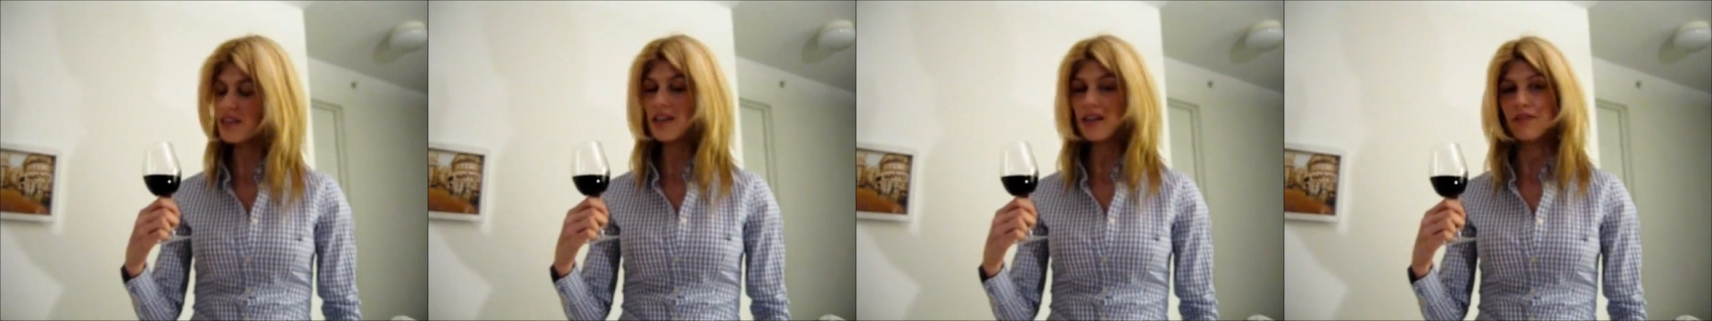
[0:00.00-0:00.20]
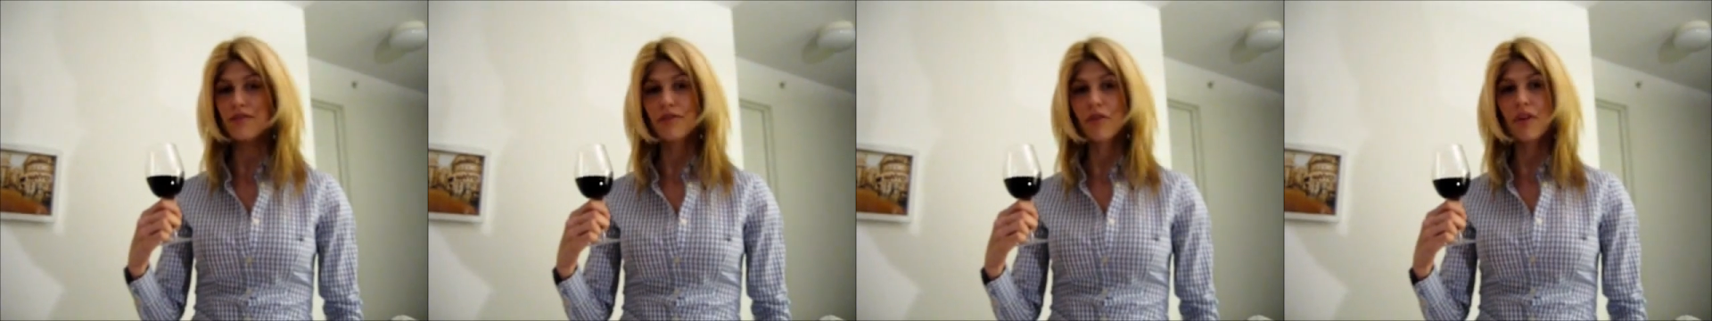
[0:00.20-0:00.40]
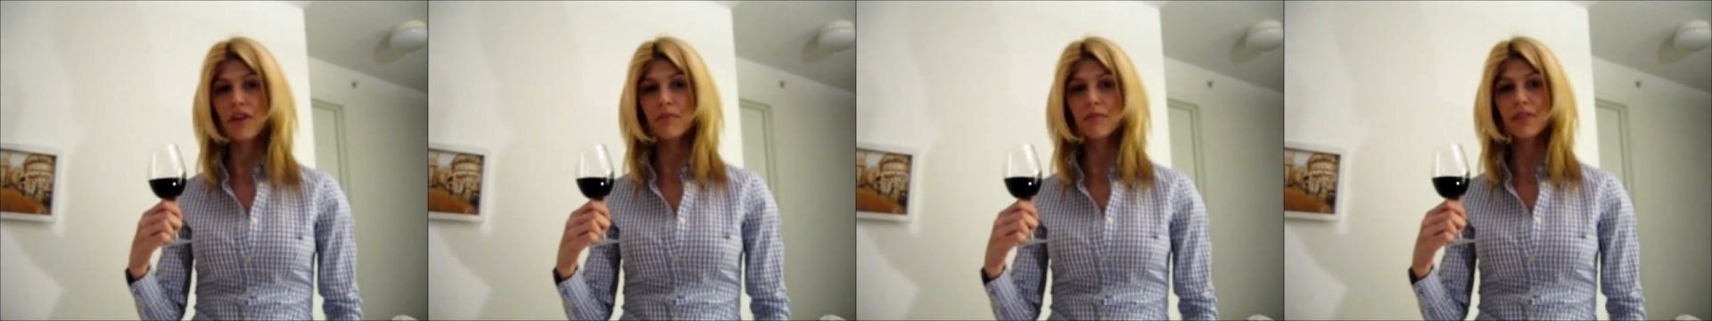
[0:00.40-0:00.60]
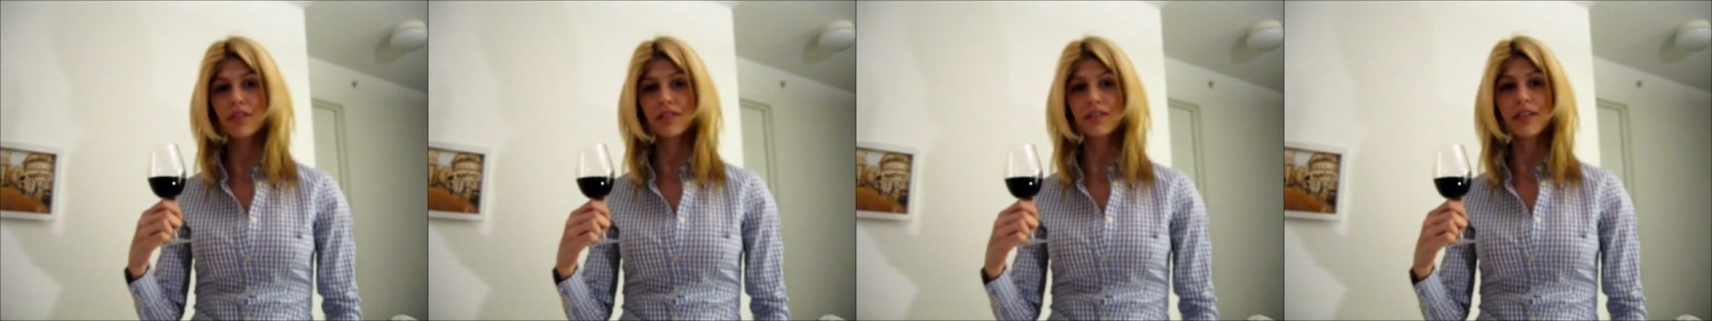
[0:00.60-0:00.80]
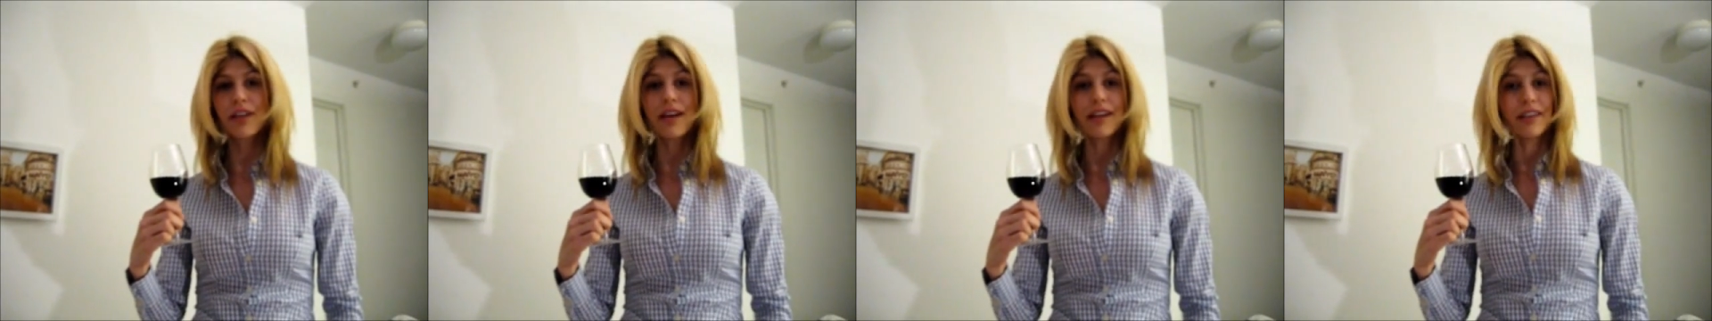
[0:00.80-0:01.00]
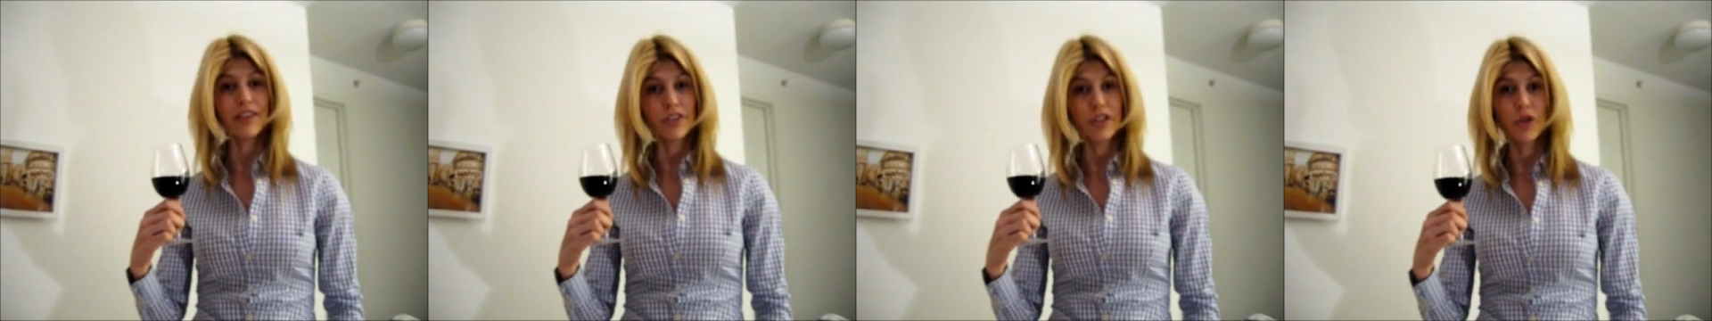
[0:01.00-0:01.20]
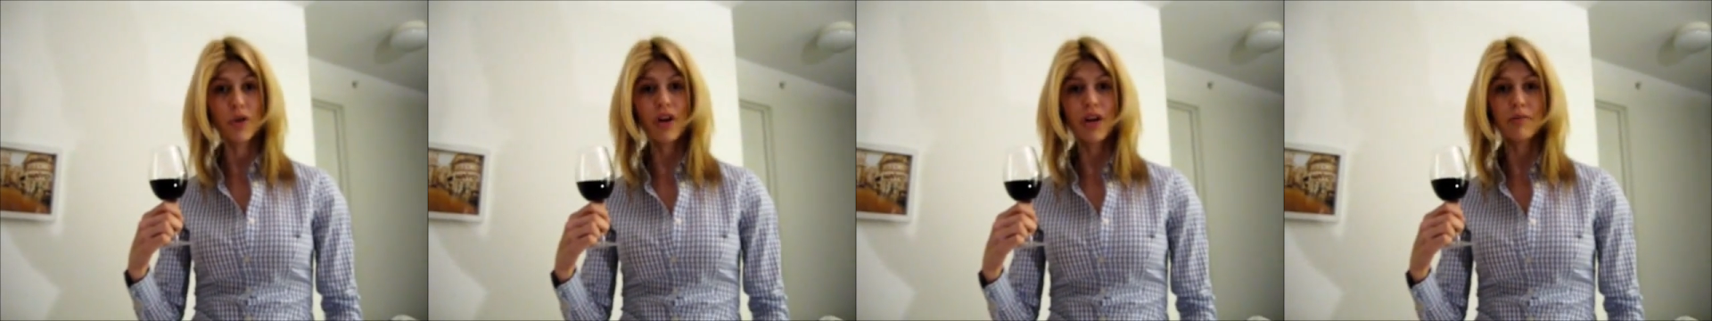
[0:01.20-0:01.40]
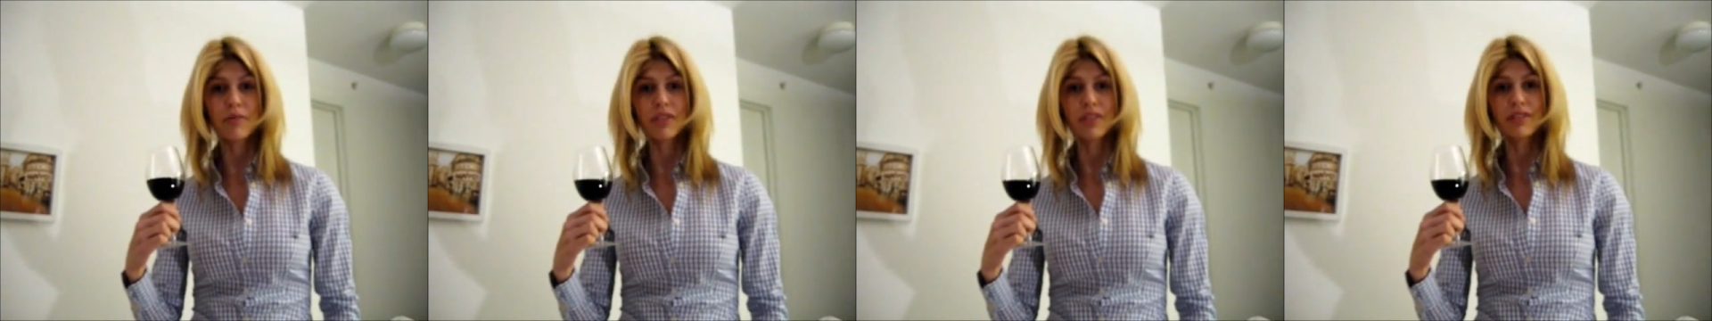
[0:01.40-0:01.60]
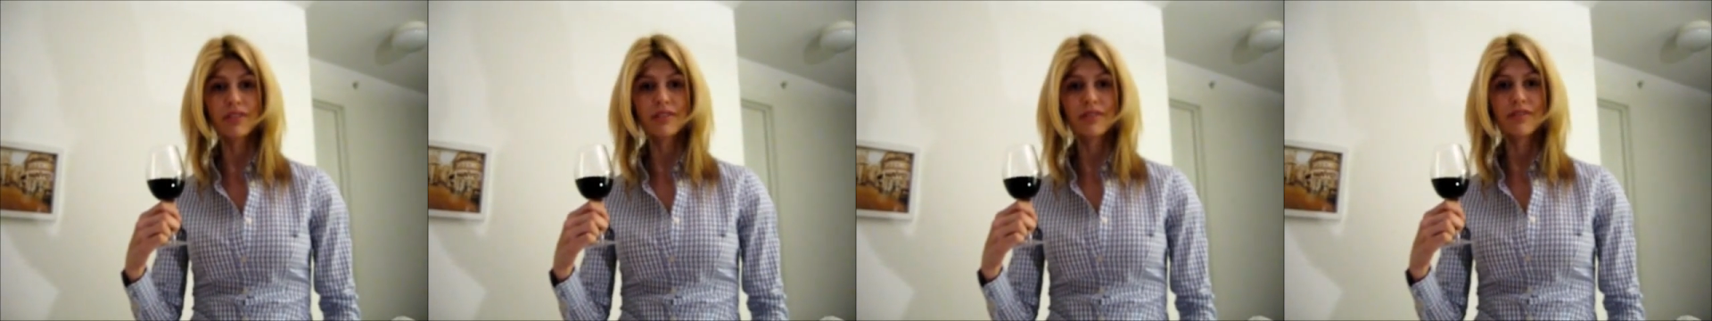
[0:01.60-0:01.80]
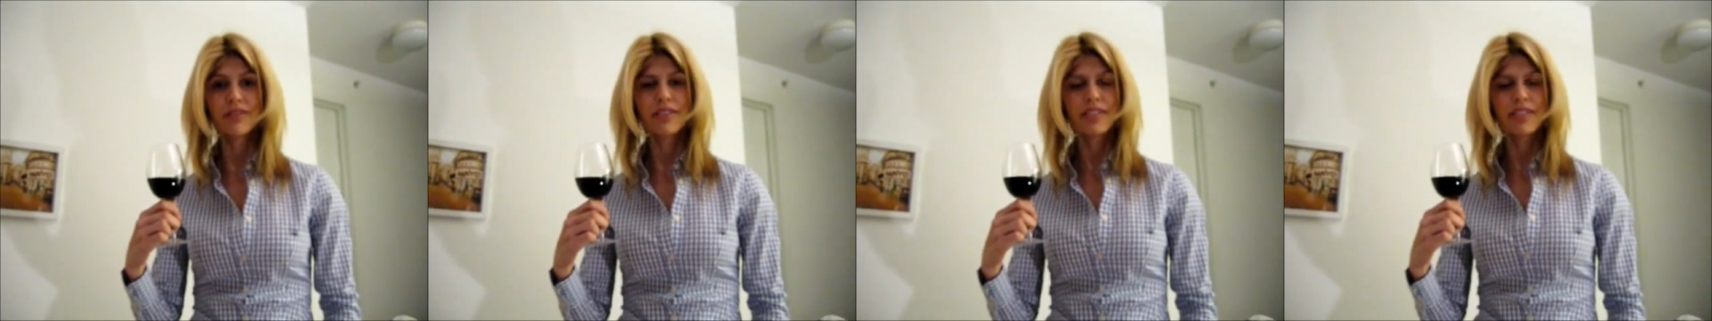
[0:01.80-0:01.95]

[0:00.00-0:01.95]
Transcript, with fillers: affordable, and enjoyable